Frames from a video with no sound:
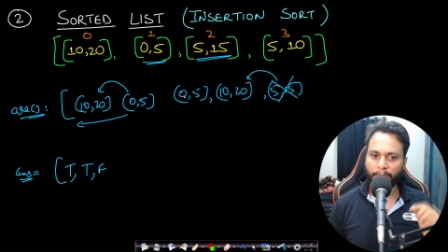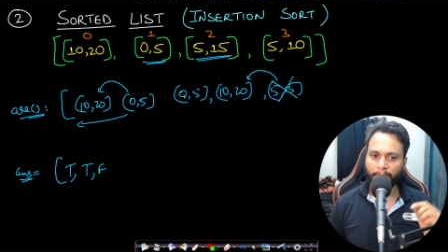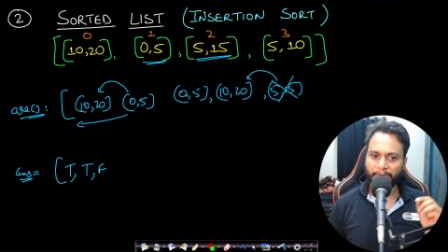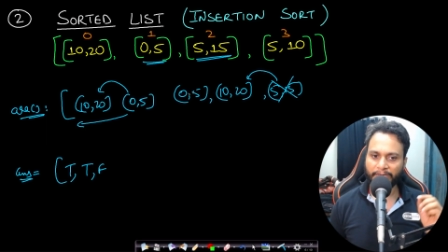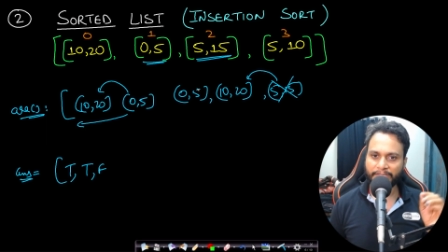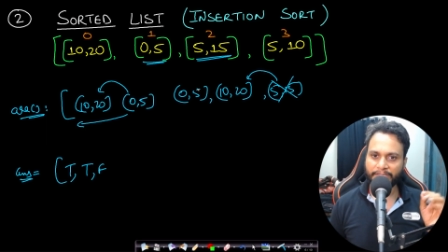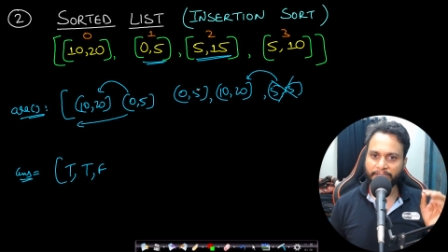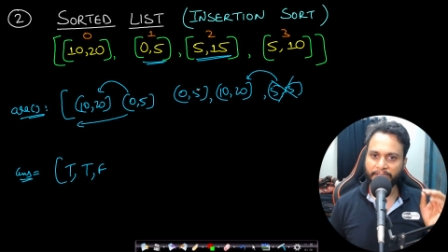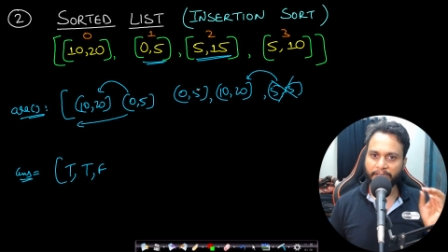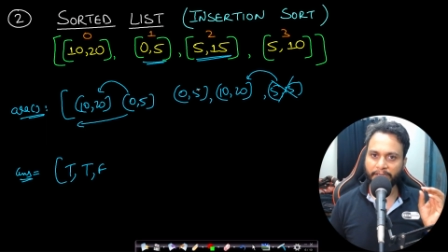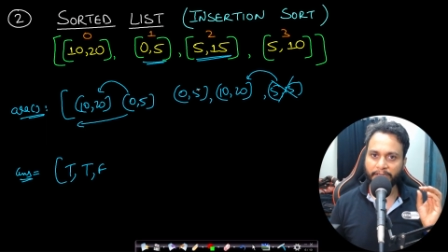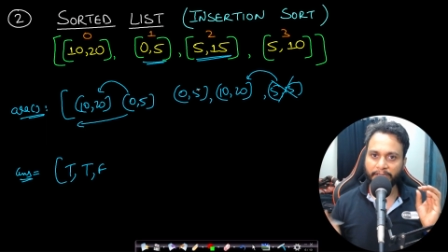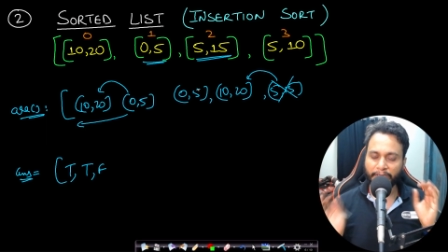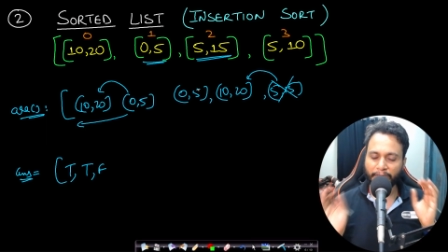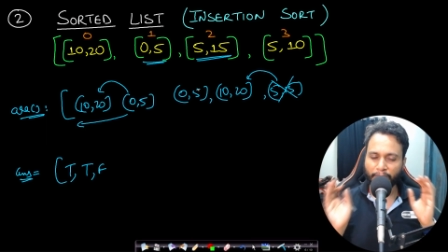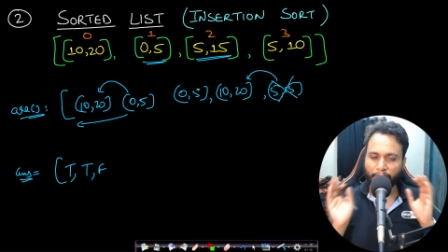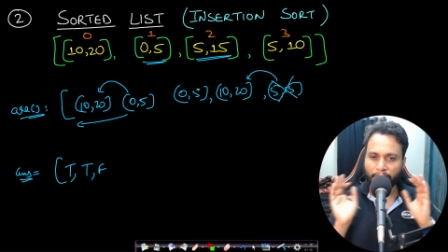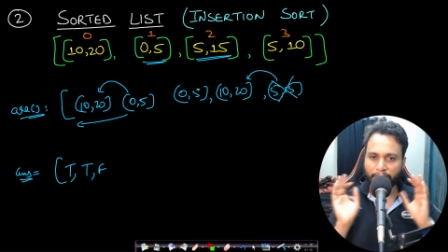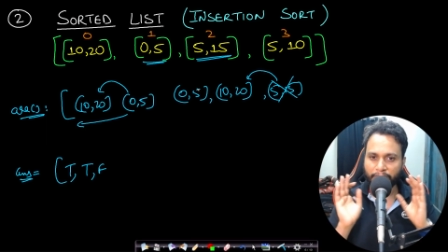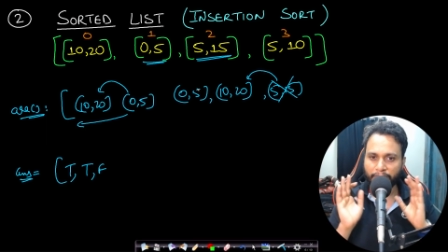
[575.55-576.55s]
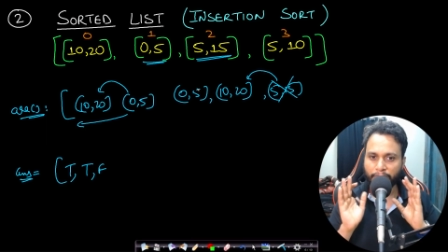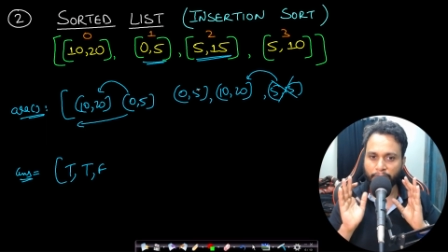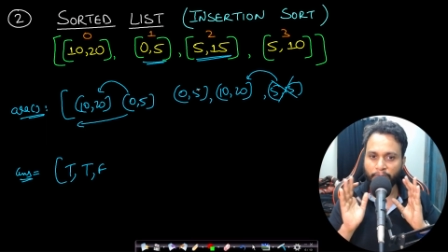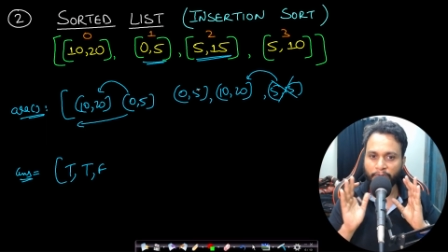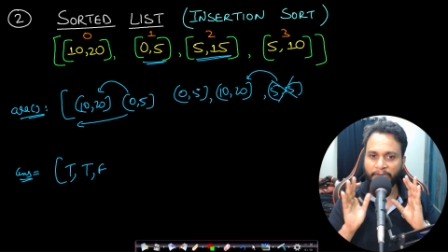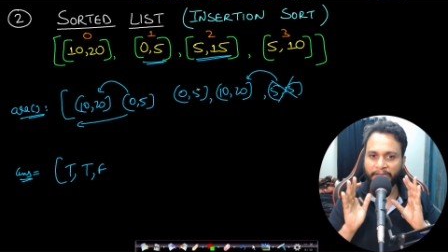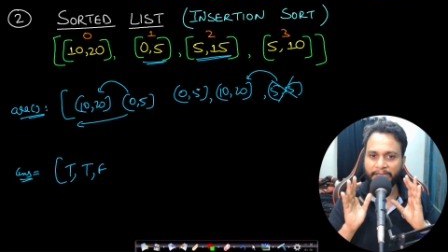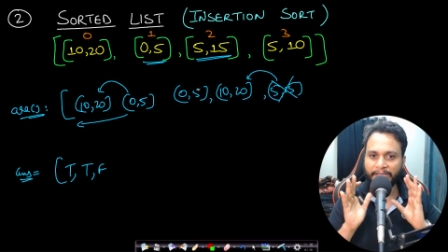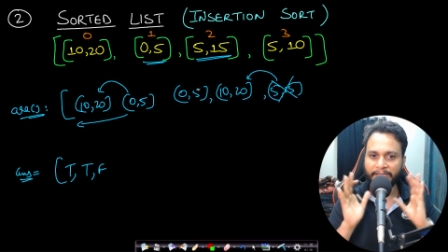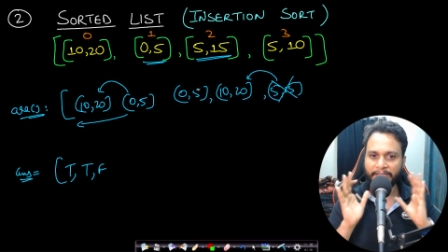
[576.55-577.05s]
but still in order to
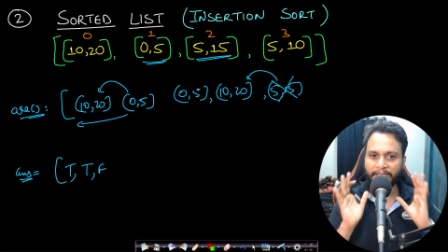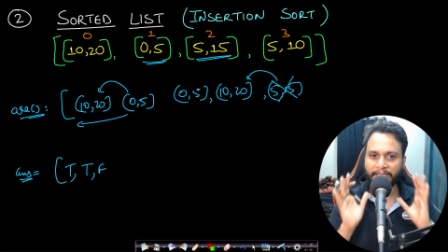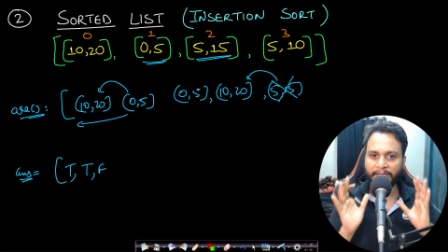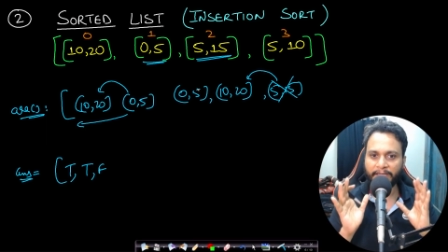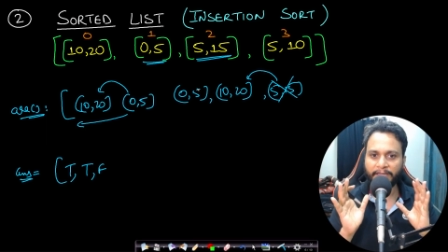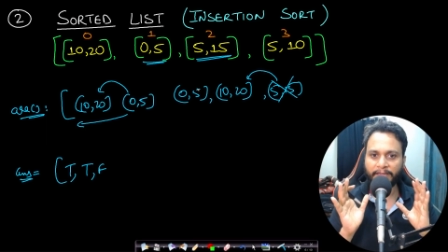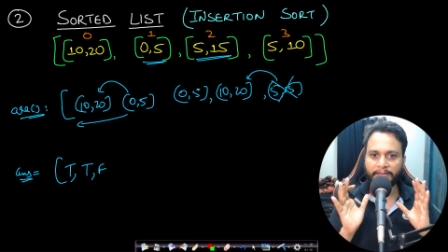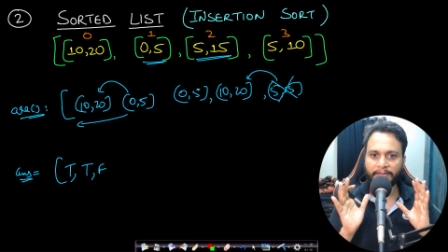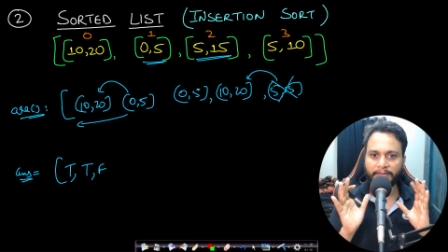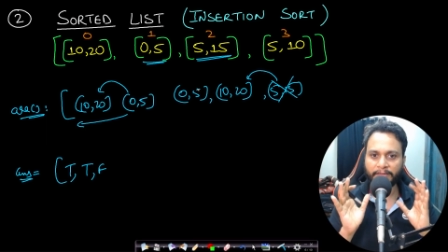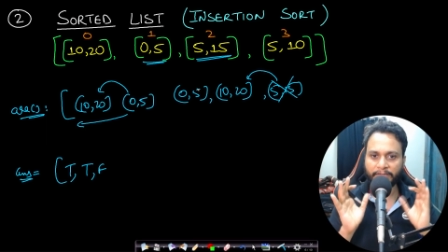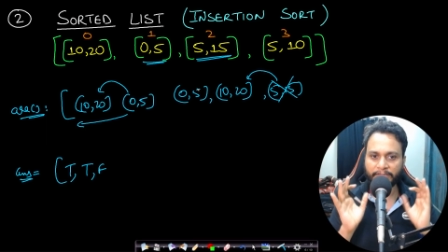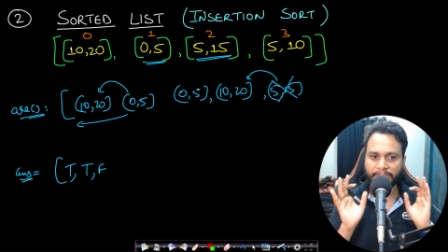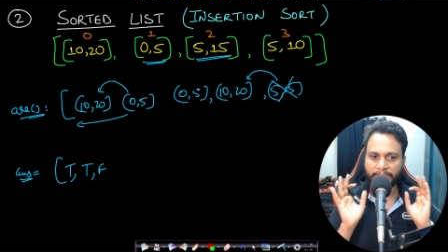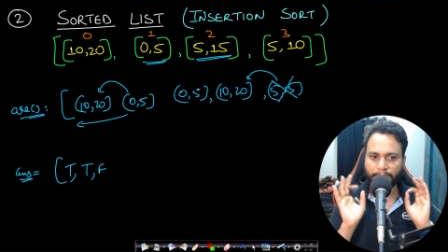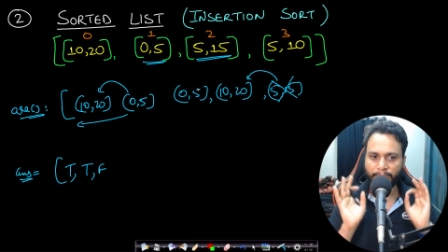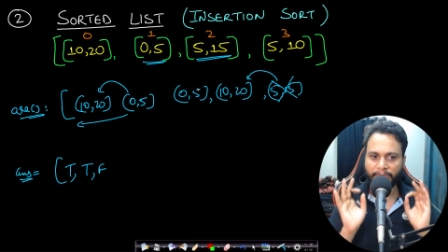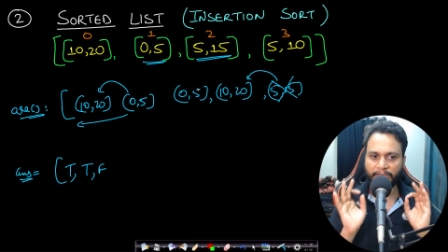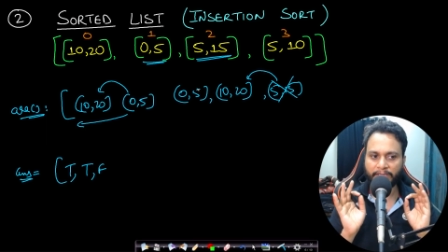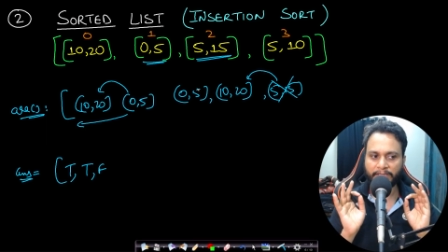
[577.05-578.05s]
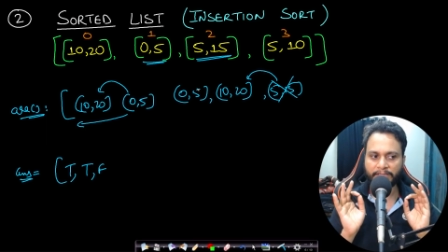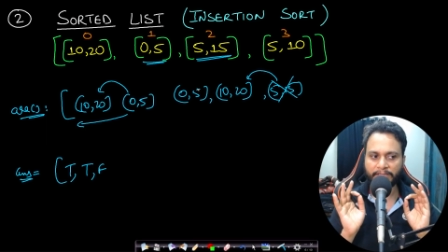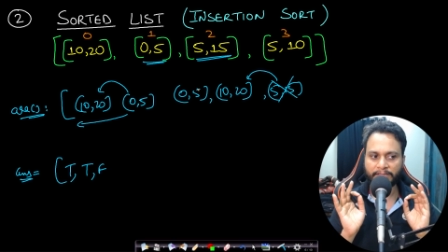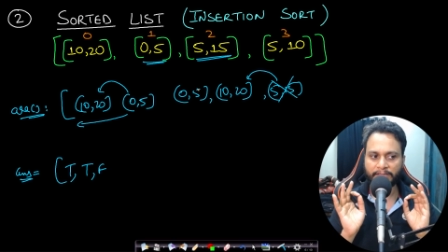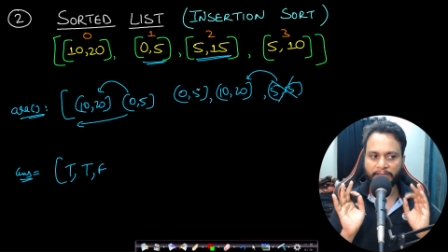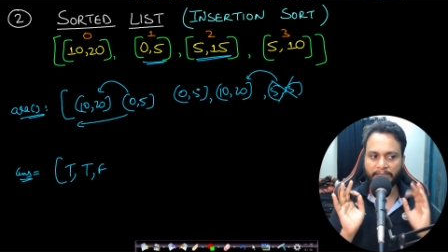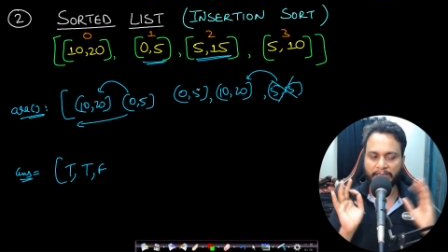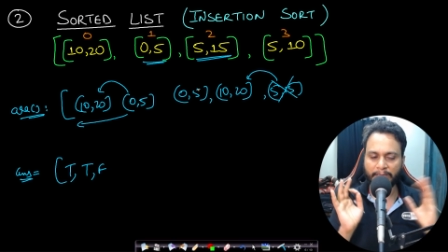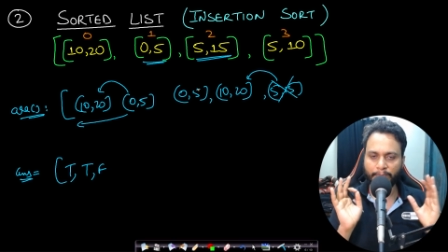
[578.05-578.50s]
create a space